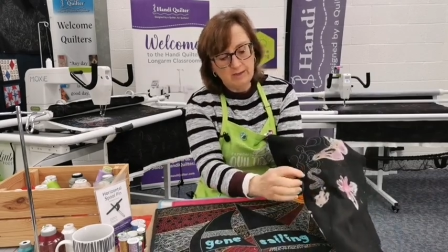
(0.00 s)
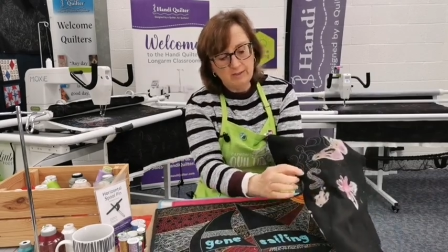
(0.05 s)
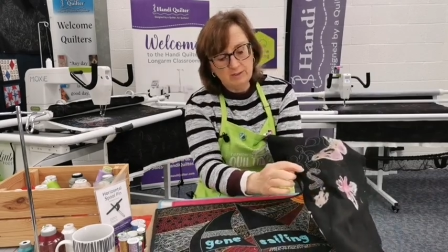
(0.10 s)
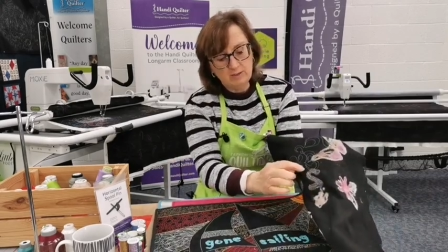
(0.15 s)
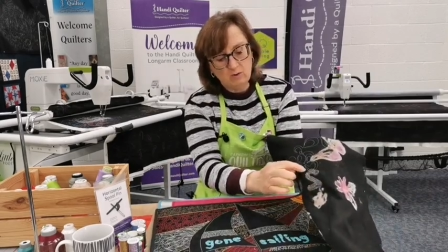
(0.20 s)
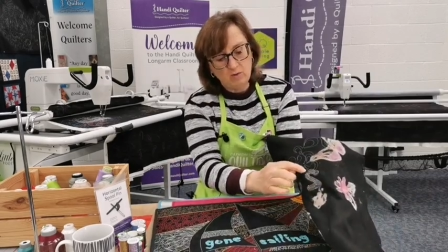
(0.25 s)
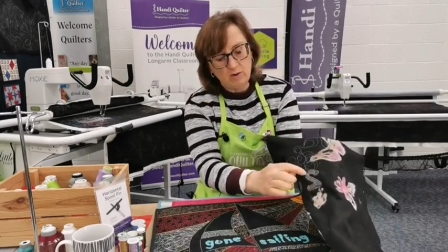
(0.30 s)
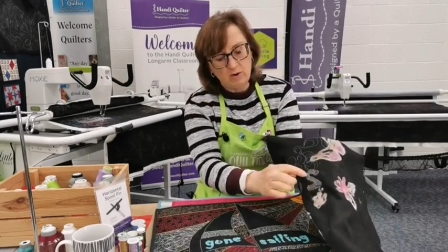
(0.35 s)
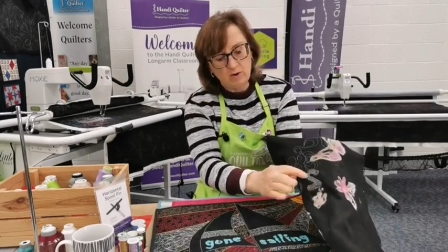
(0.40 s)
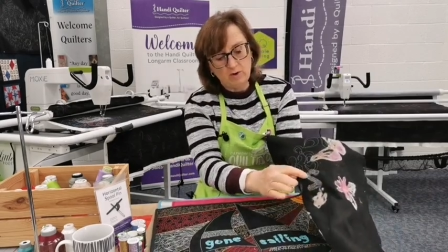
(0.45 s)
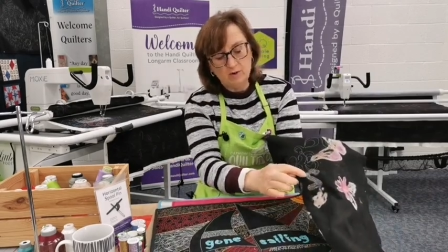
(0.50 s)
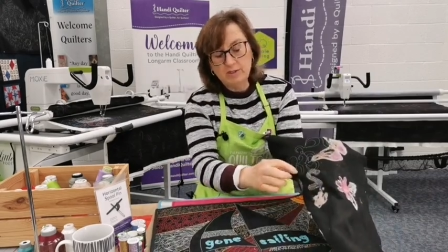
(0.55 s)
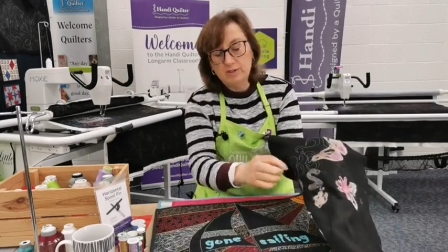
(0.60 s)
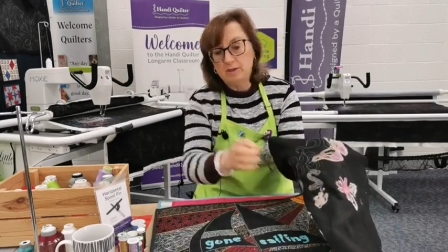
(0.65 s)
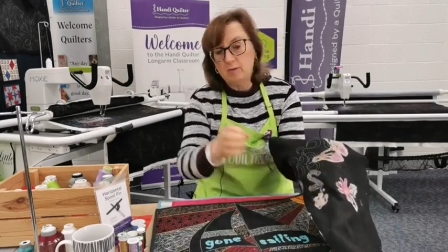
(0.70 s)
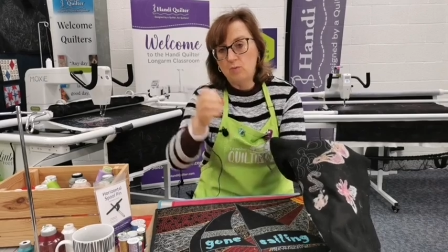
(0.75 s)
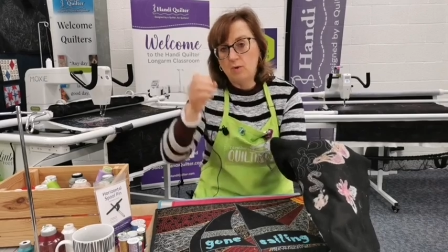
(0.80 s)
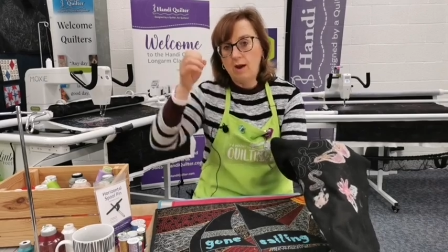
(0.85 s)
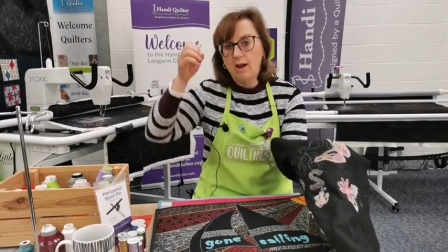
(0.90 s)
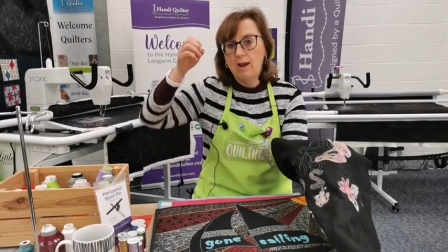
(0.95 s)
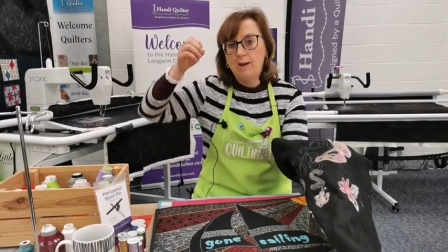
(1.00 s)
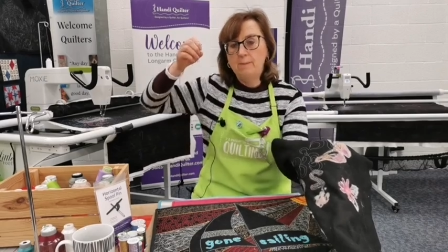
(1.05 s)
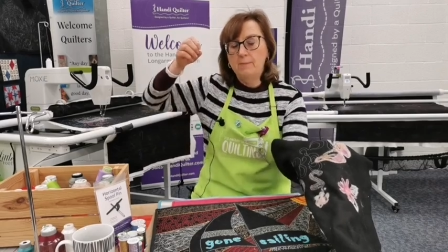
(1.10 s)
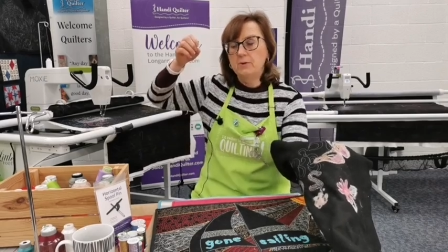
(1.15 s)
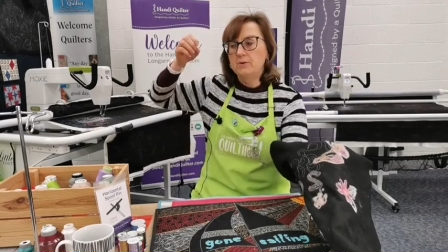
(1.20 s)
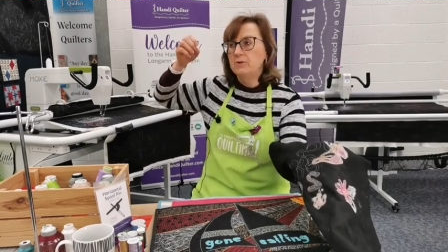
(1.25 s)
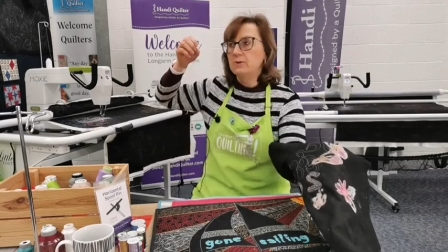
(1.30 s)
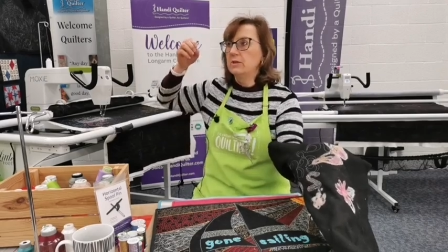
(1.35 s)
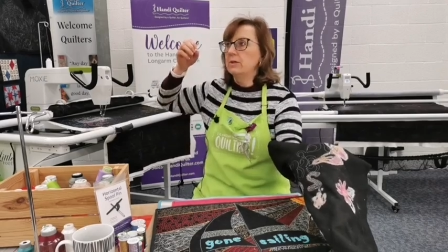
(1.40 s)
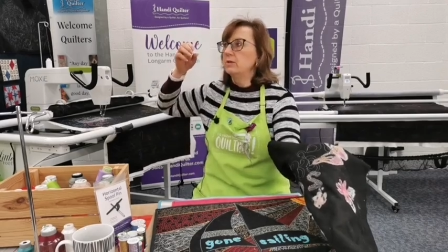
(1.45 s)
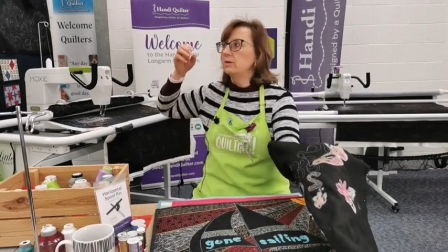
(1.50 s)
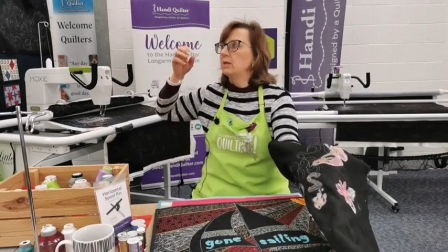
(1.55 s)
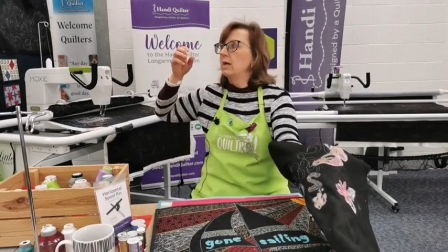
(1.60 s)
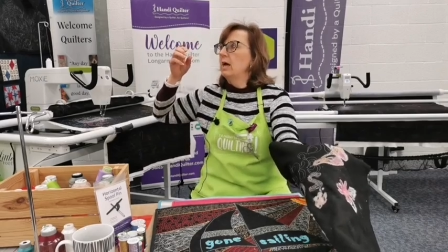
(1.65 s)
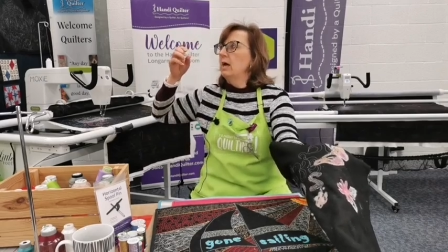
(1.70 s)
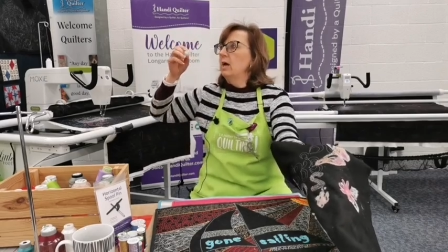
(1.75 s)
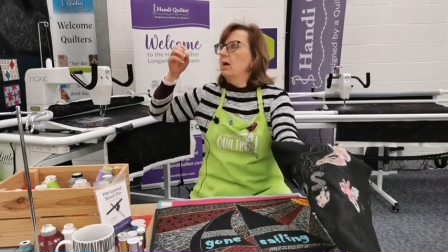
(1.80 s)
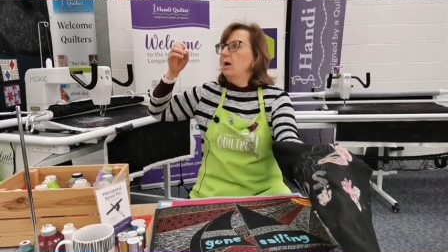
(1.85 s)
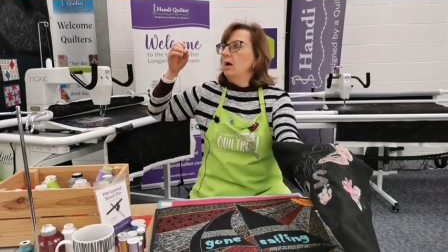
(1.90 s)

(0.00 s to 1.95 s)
And quite honestly, what happens is,